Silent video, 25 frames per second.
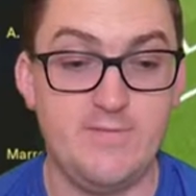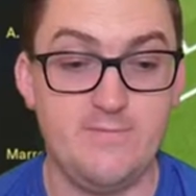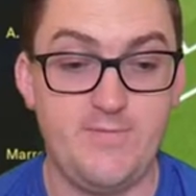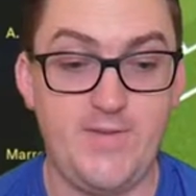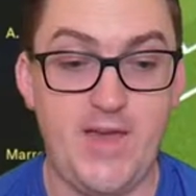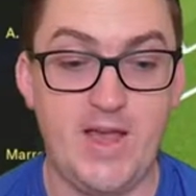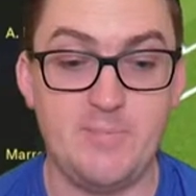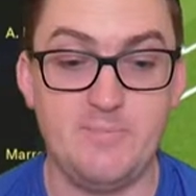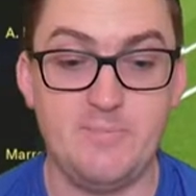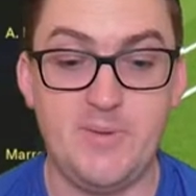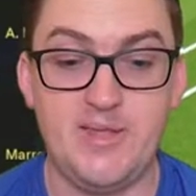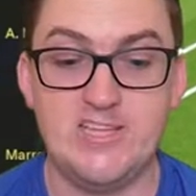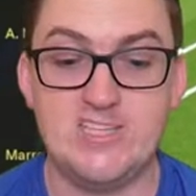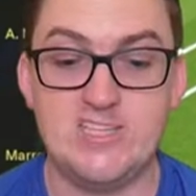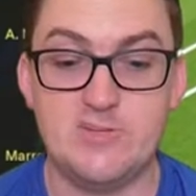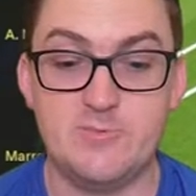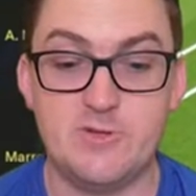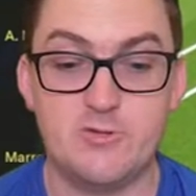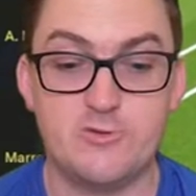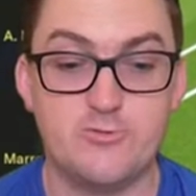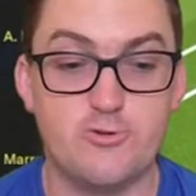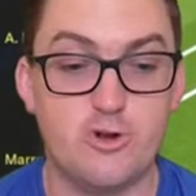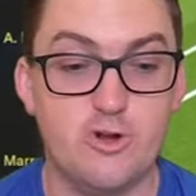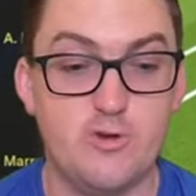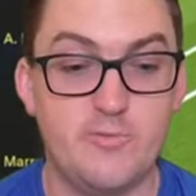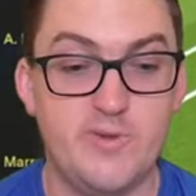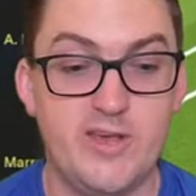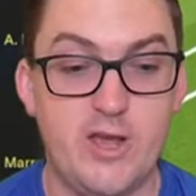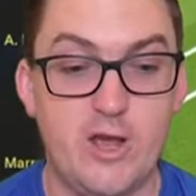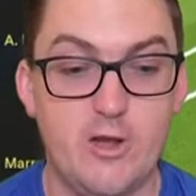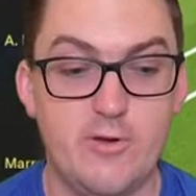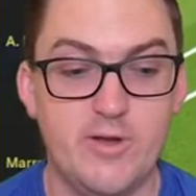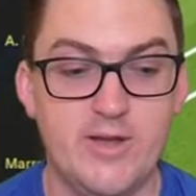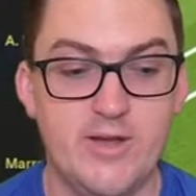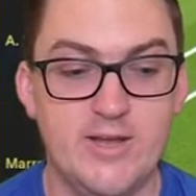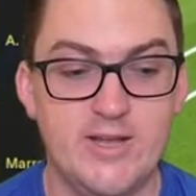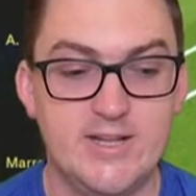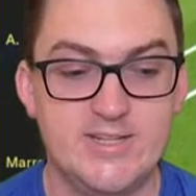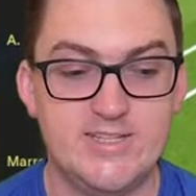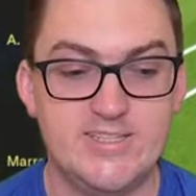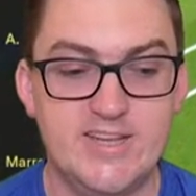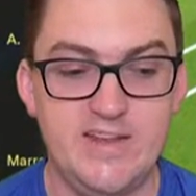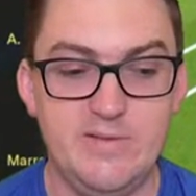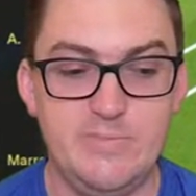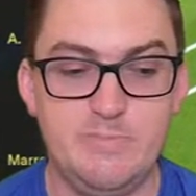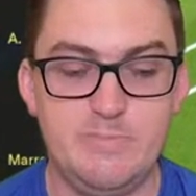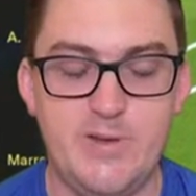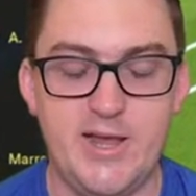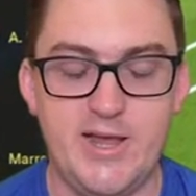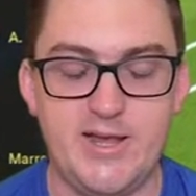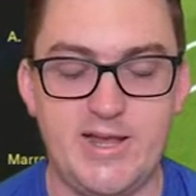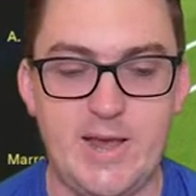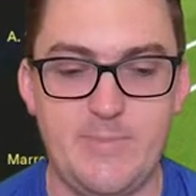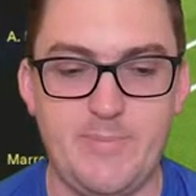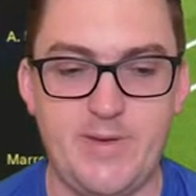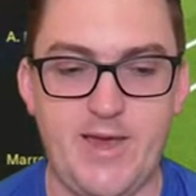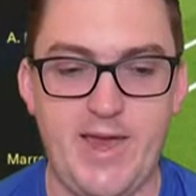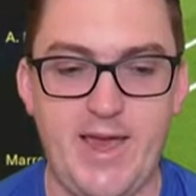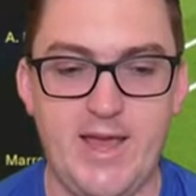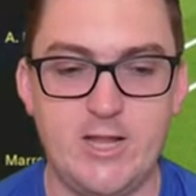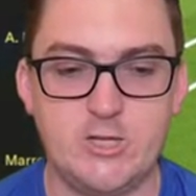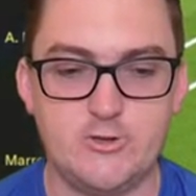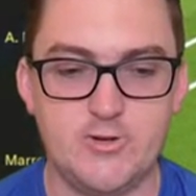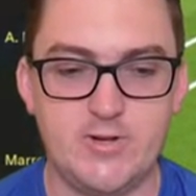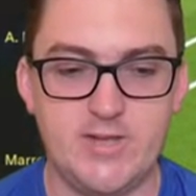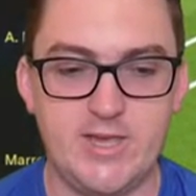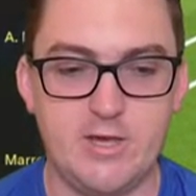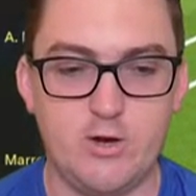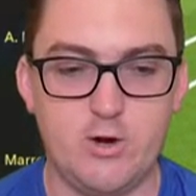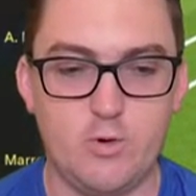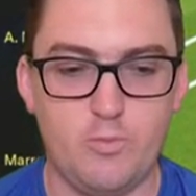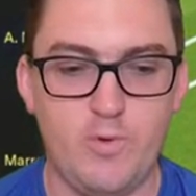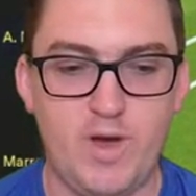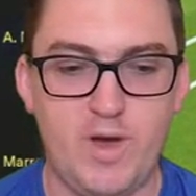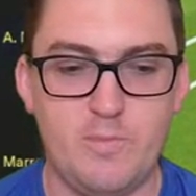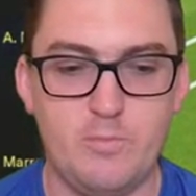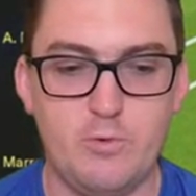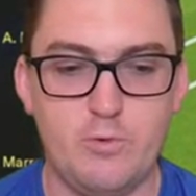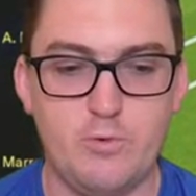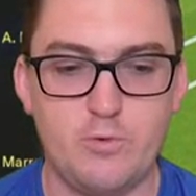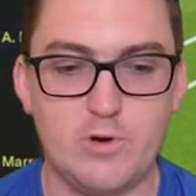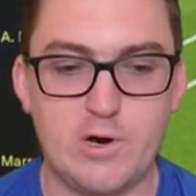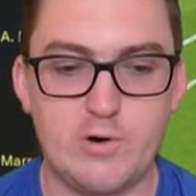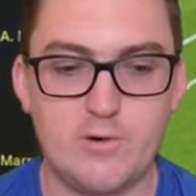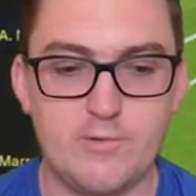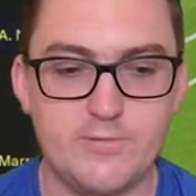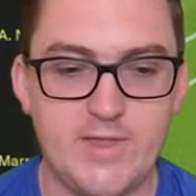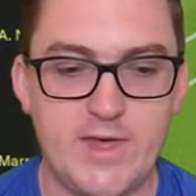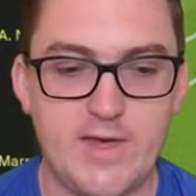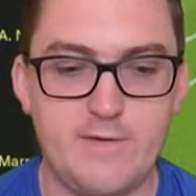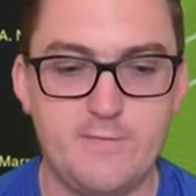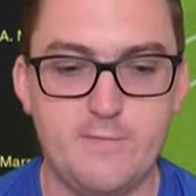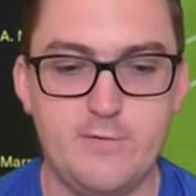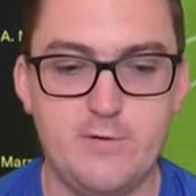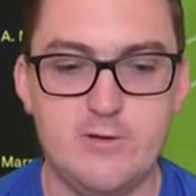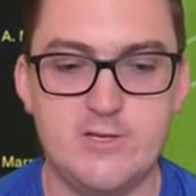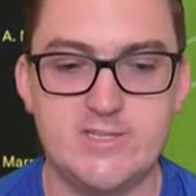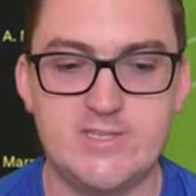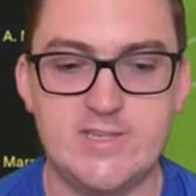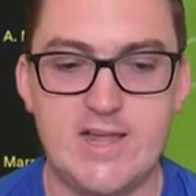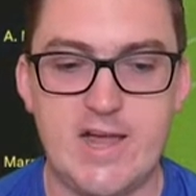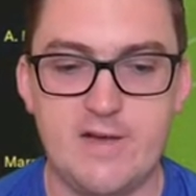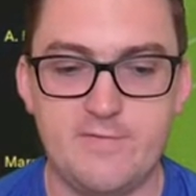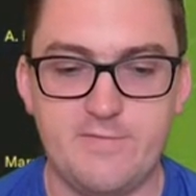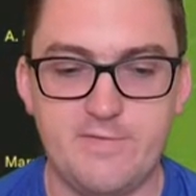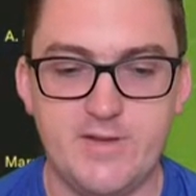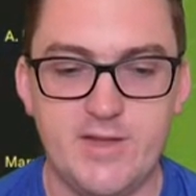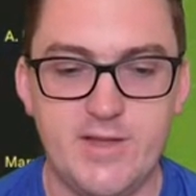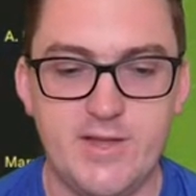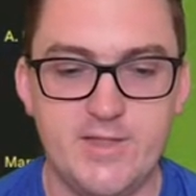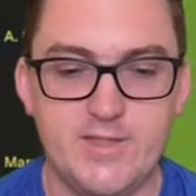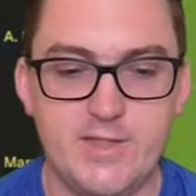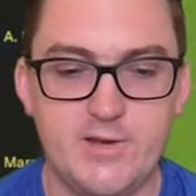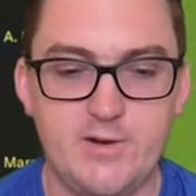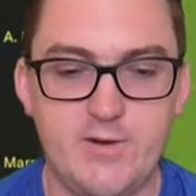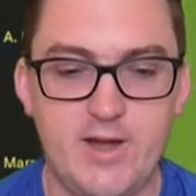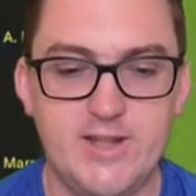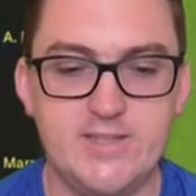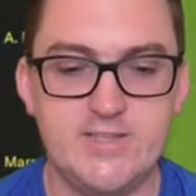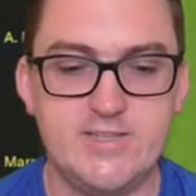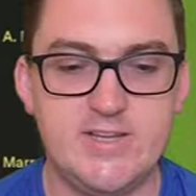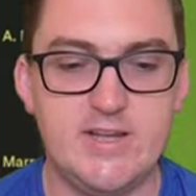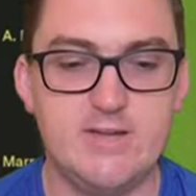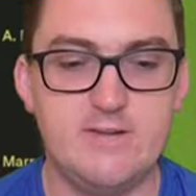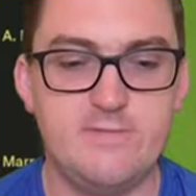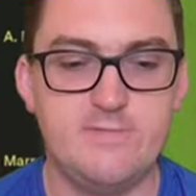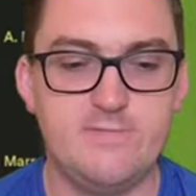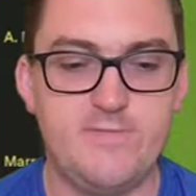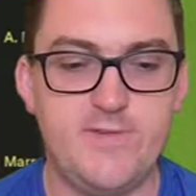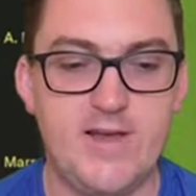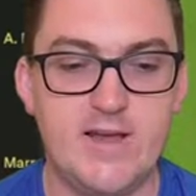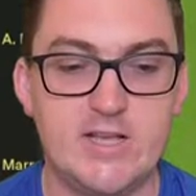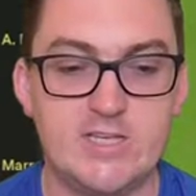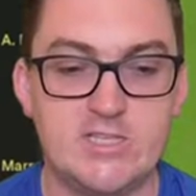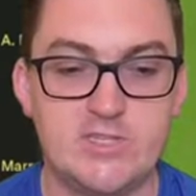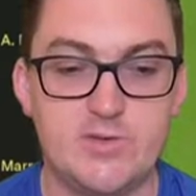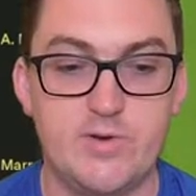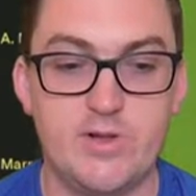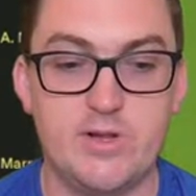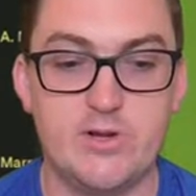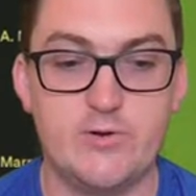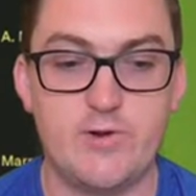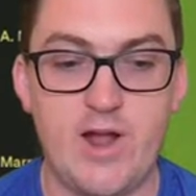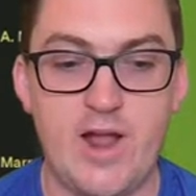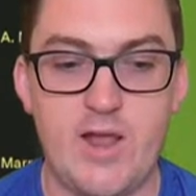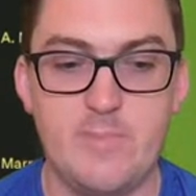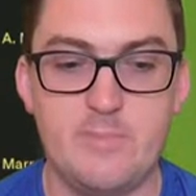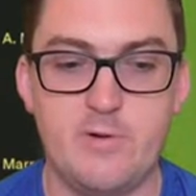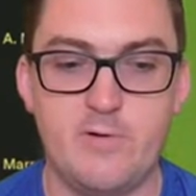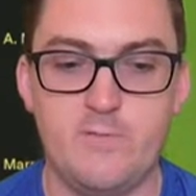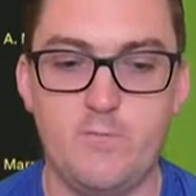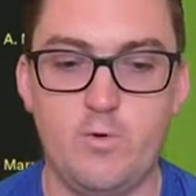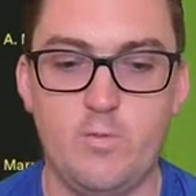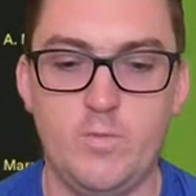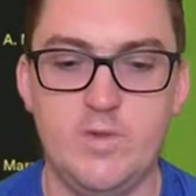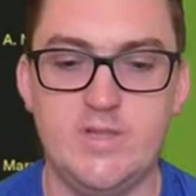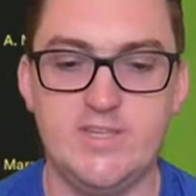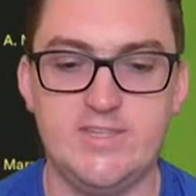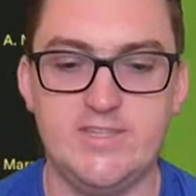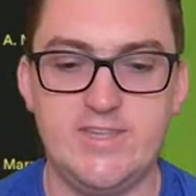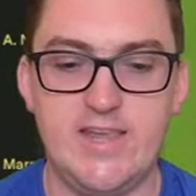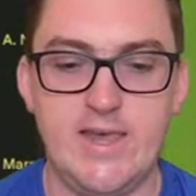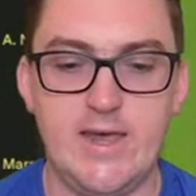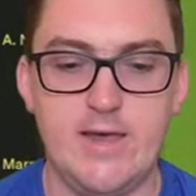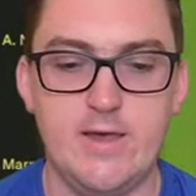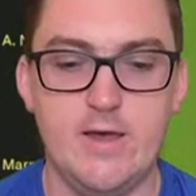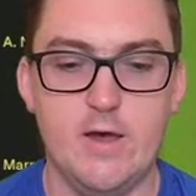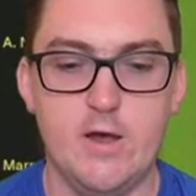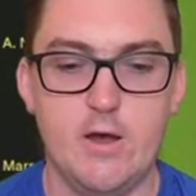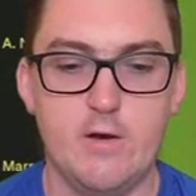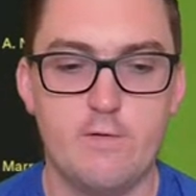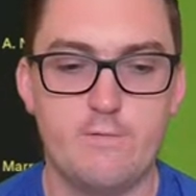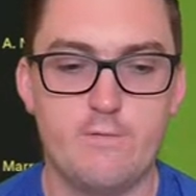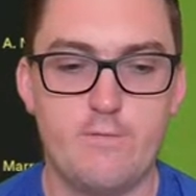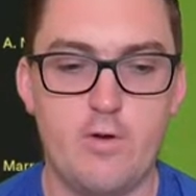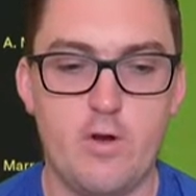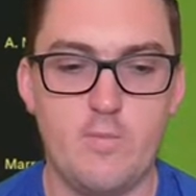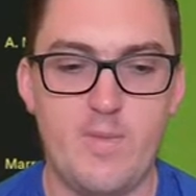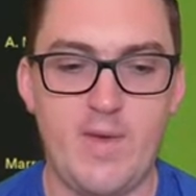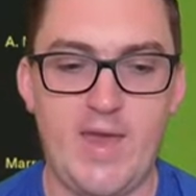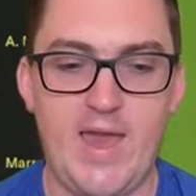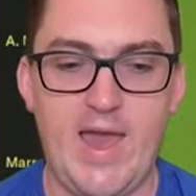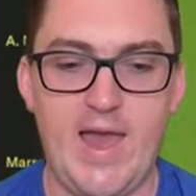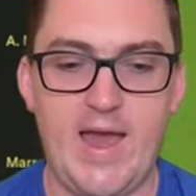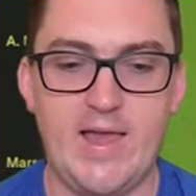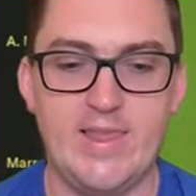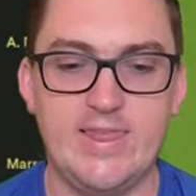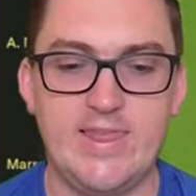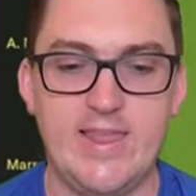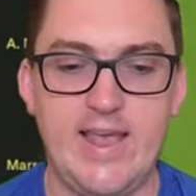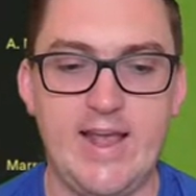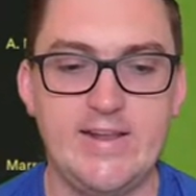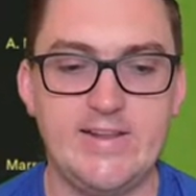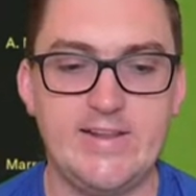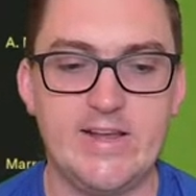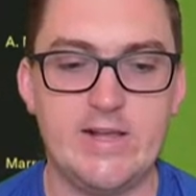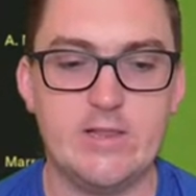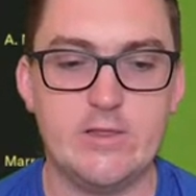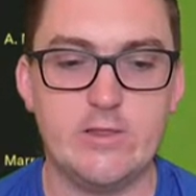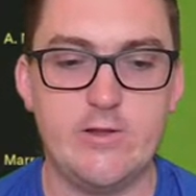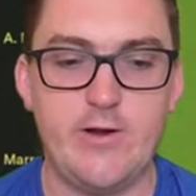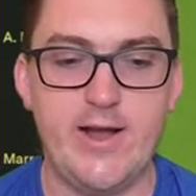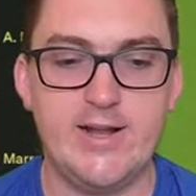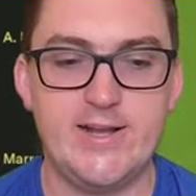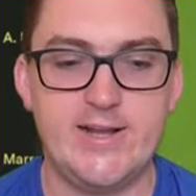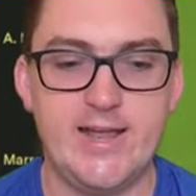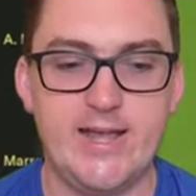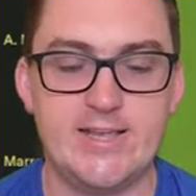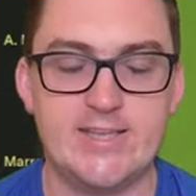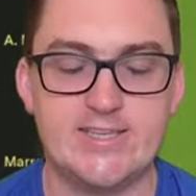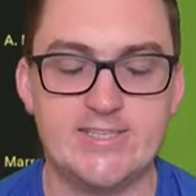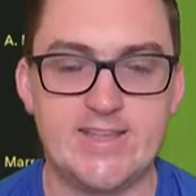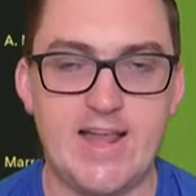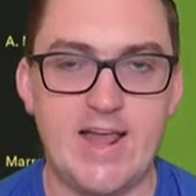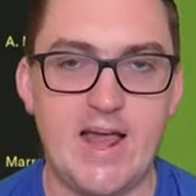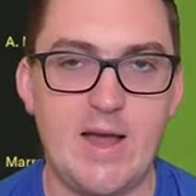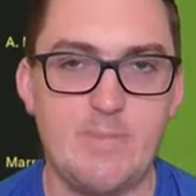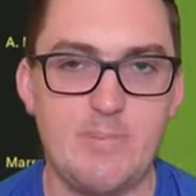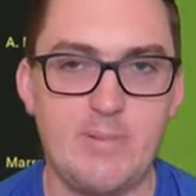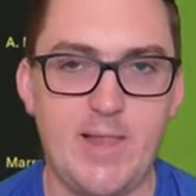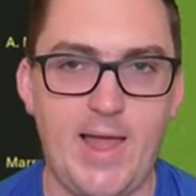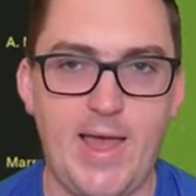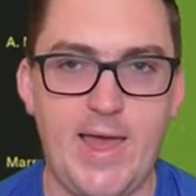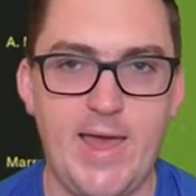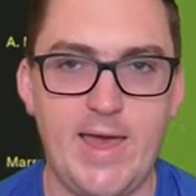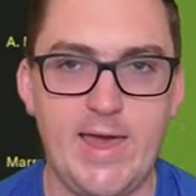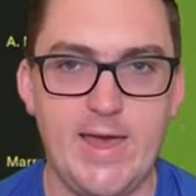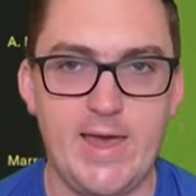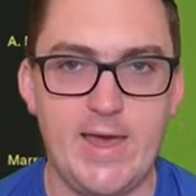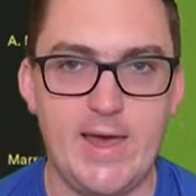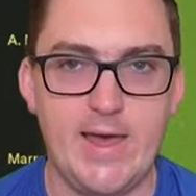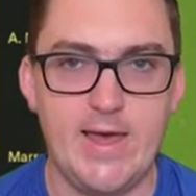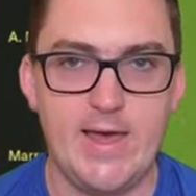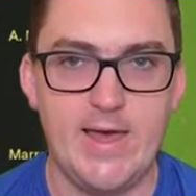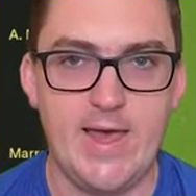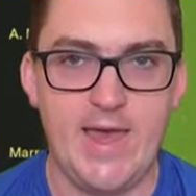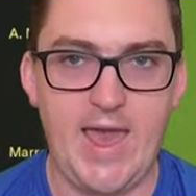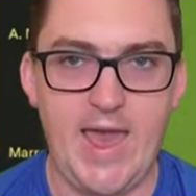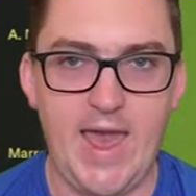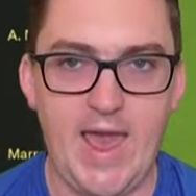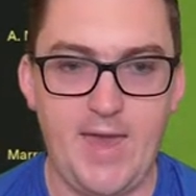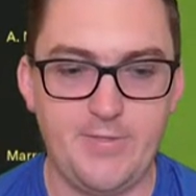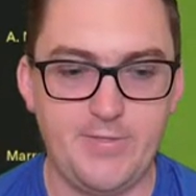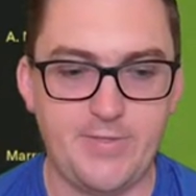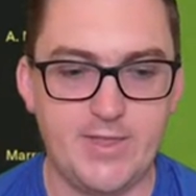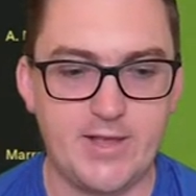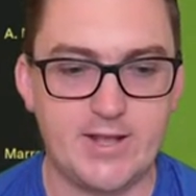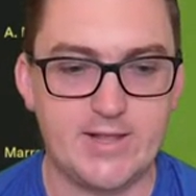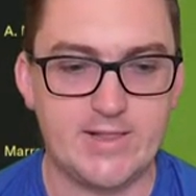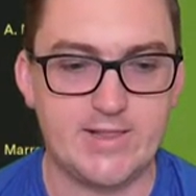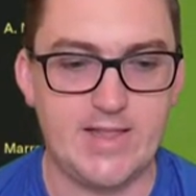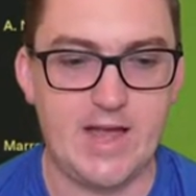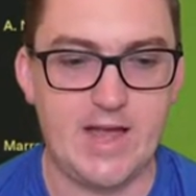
In fact, Benjamin Rubio did pick up a hat-trick. He got one more goal in that first half than I did think. So a great performance there from our leading Lighthouse star player here at the